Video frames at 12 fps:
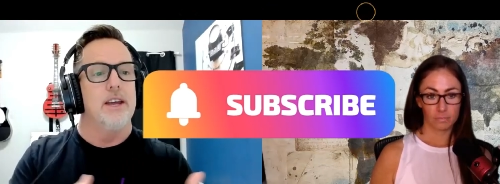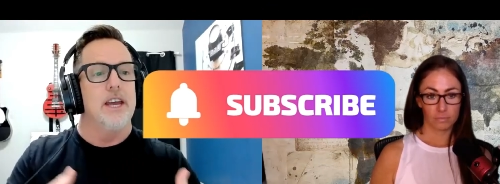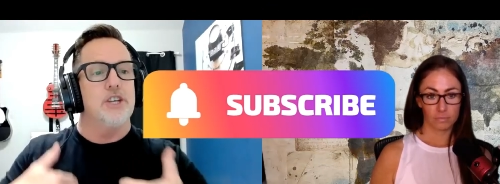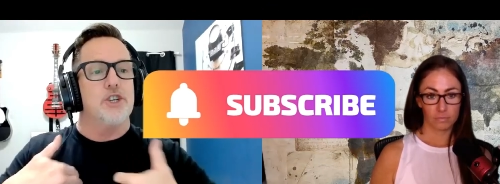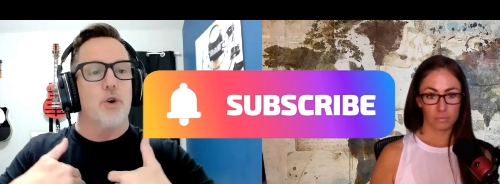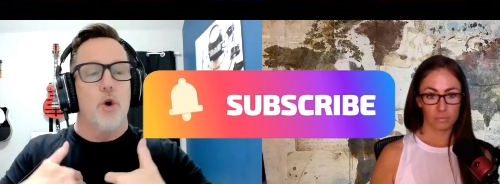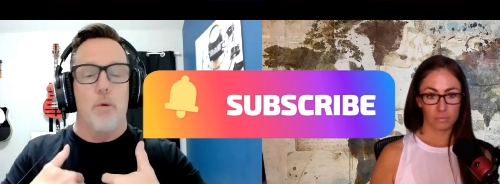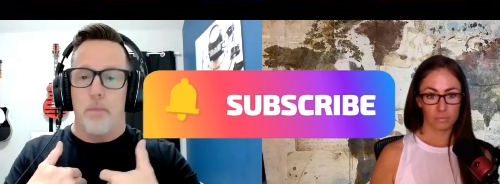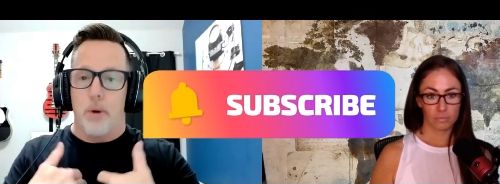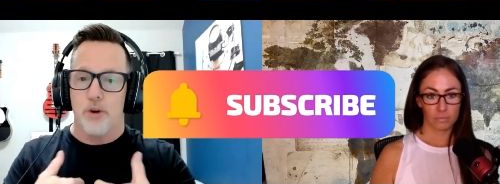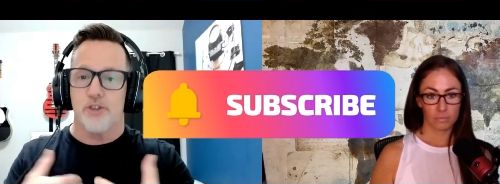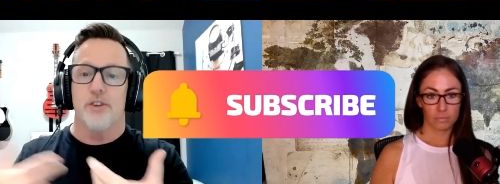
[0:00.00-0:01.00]
Speaker 1: is your own
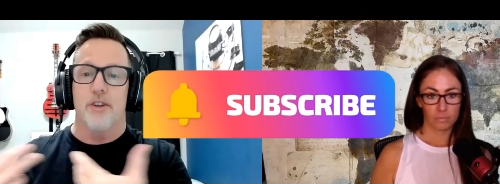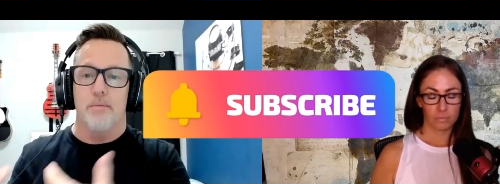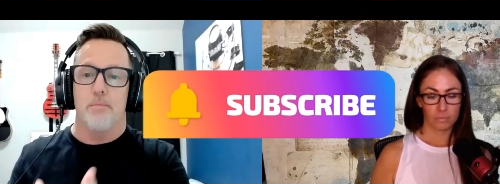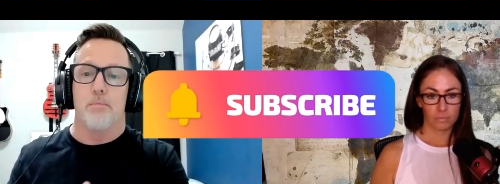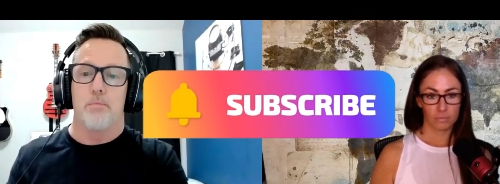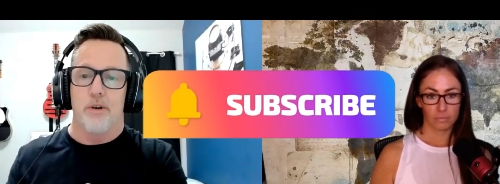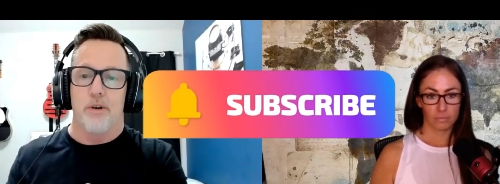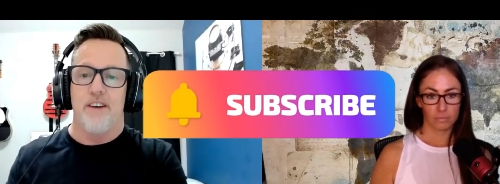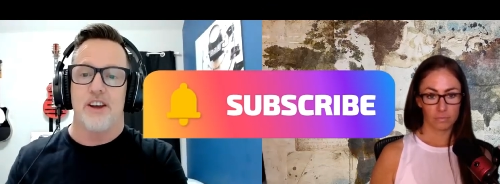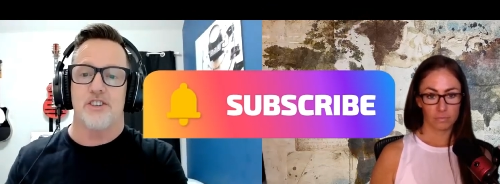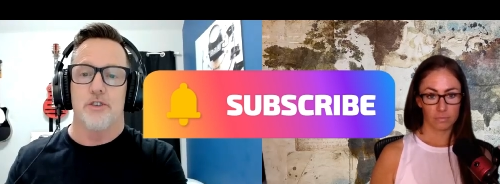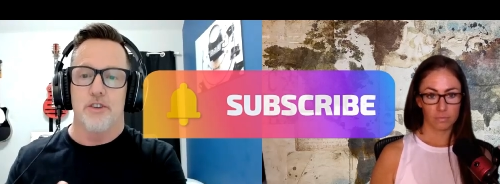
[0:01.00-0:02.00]
personal and
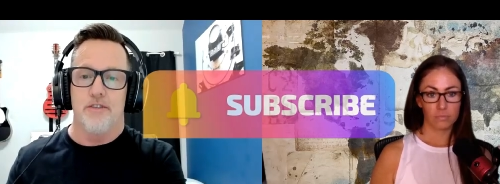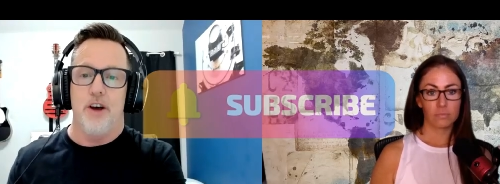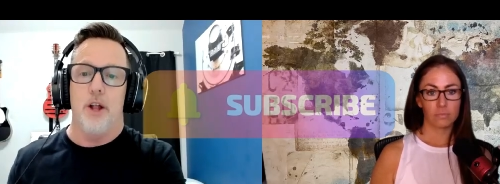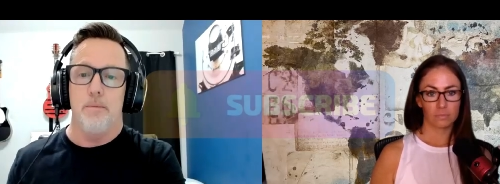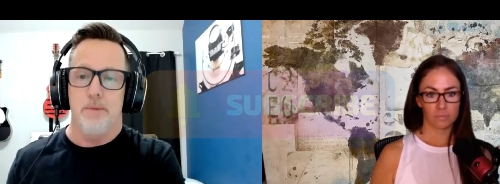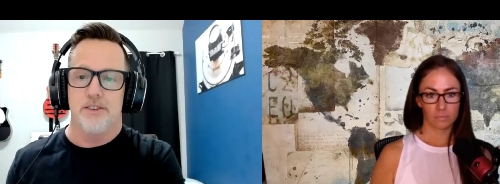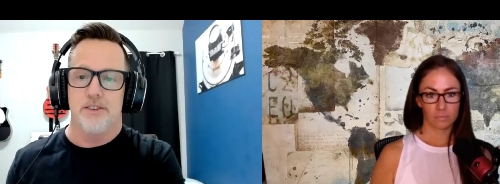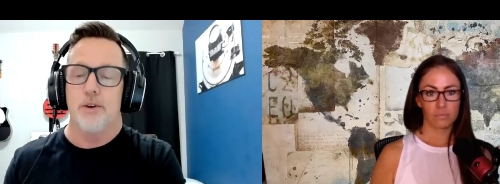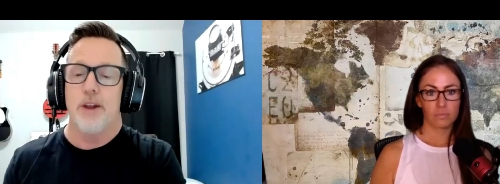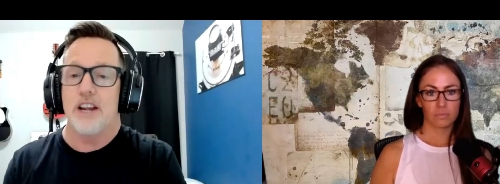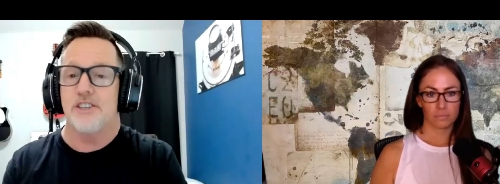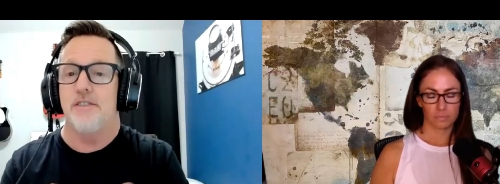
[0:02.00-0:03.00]
professional development. So it
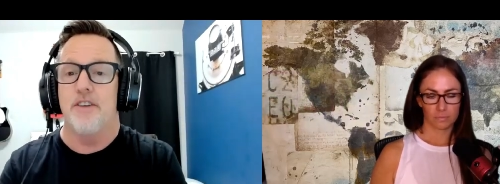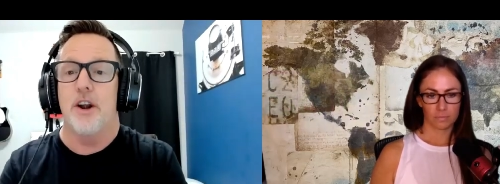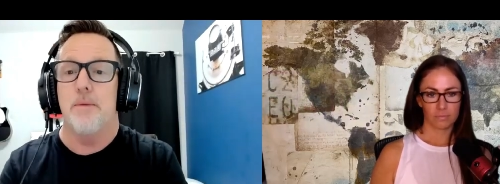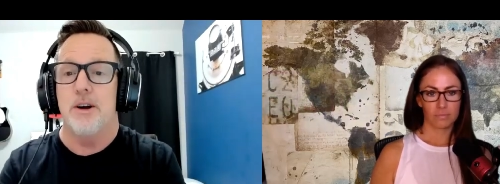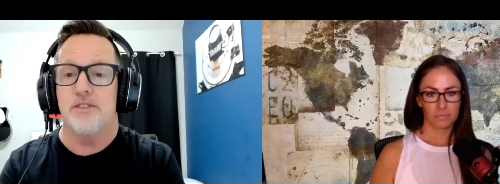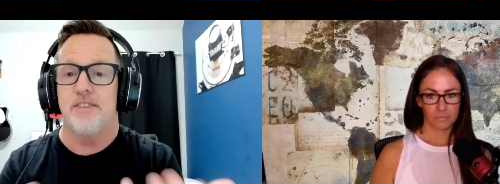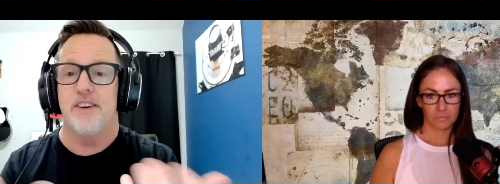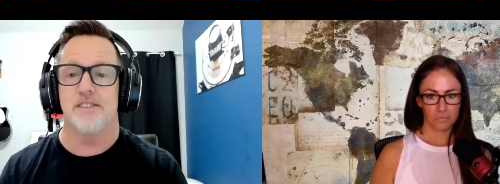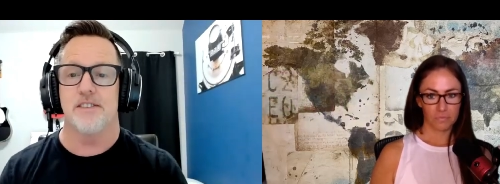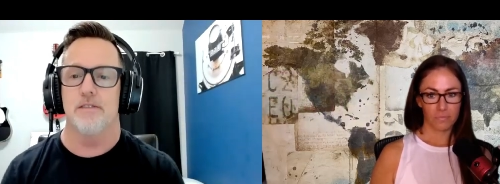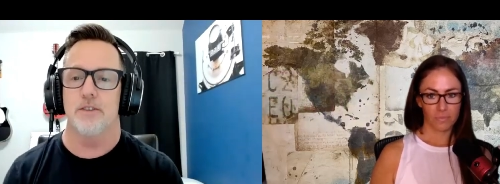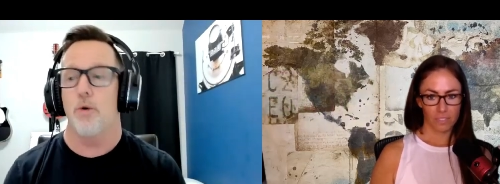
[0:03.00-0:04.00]
actually very much fits
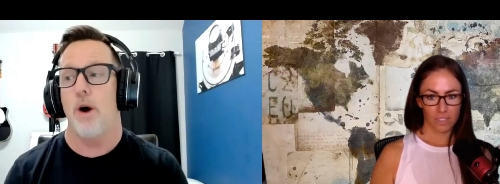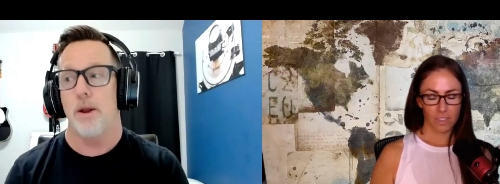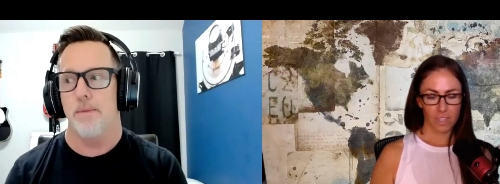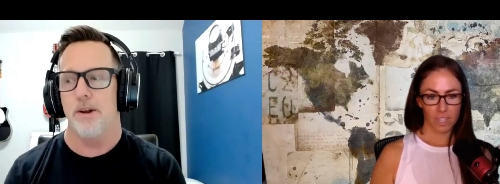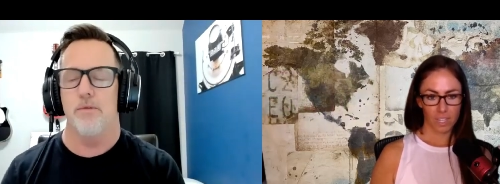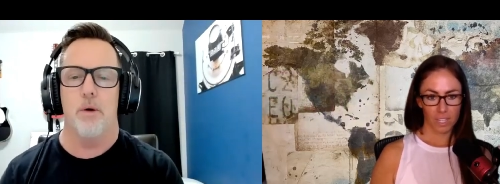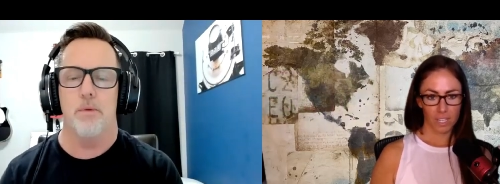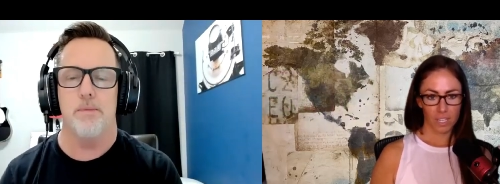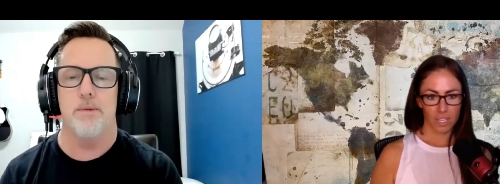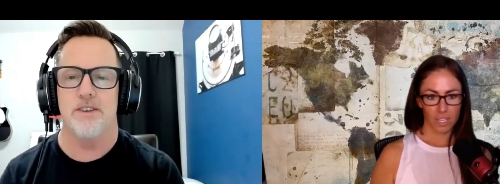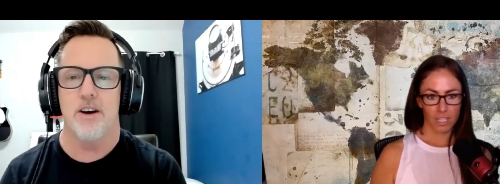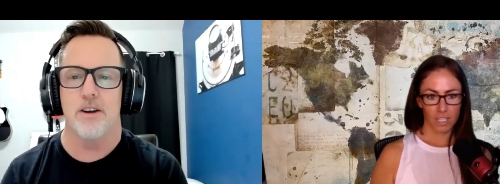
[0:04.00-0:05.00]
quite a bit of what we've
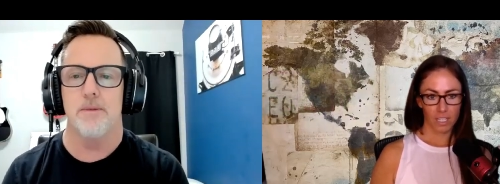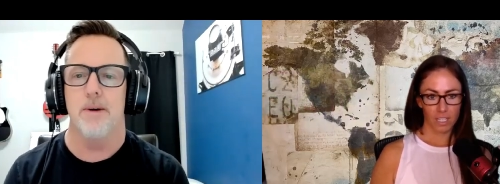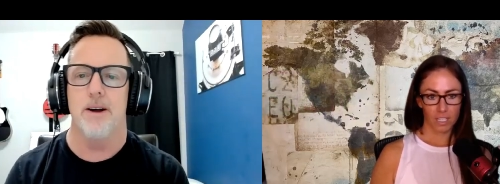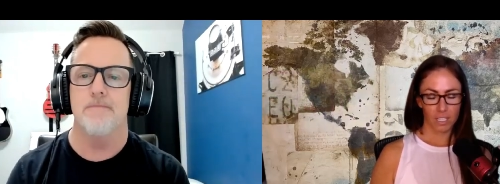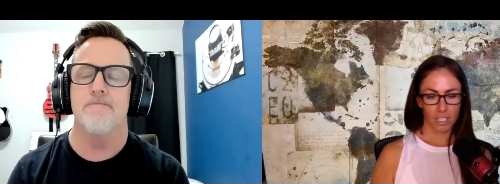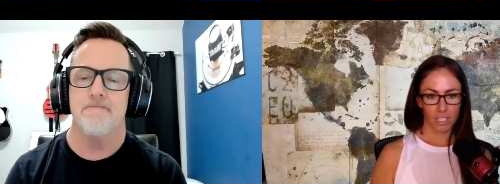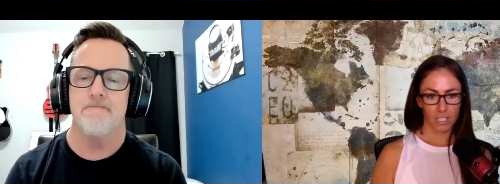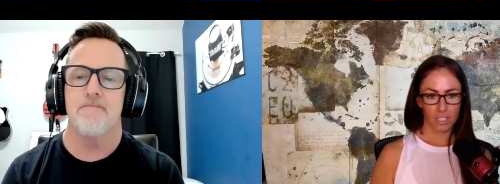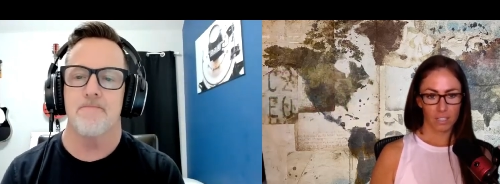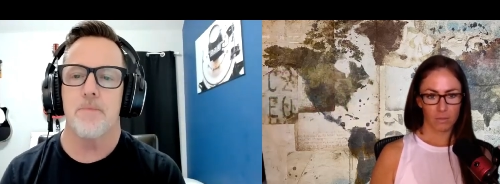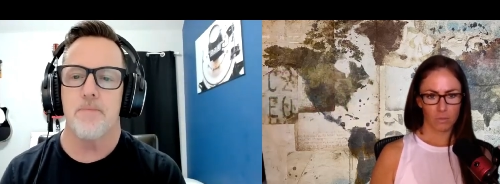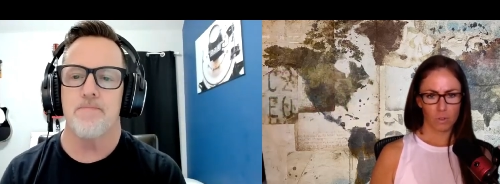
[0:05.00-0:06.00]
been talking
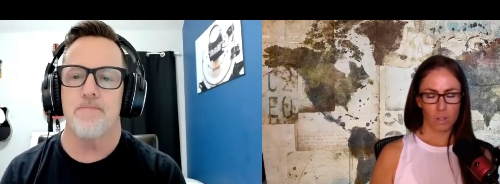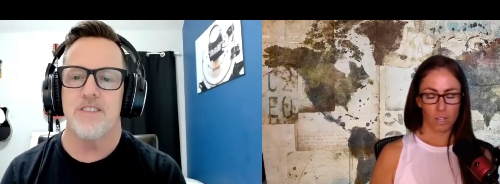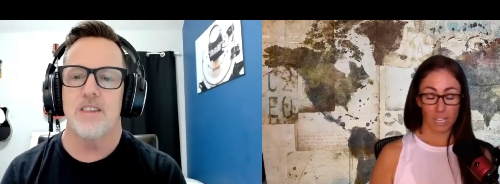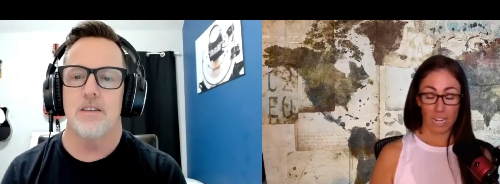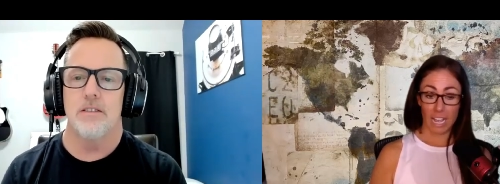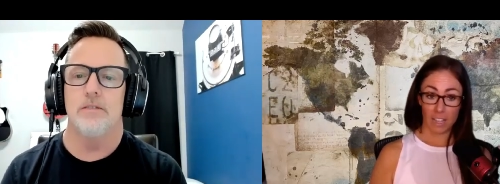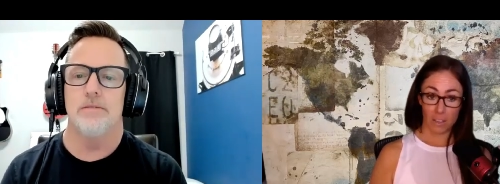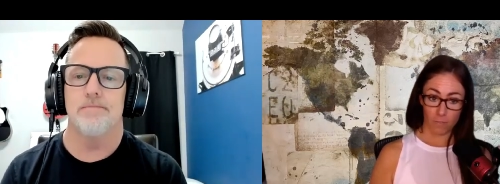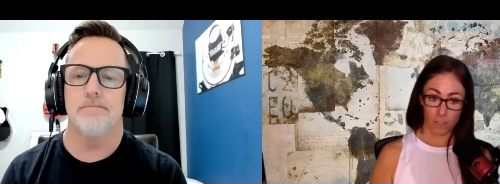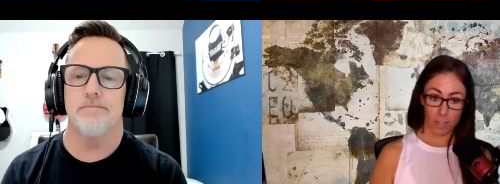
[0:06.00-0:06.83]
about.
Speaker 2: Well, and I have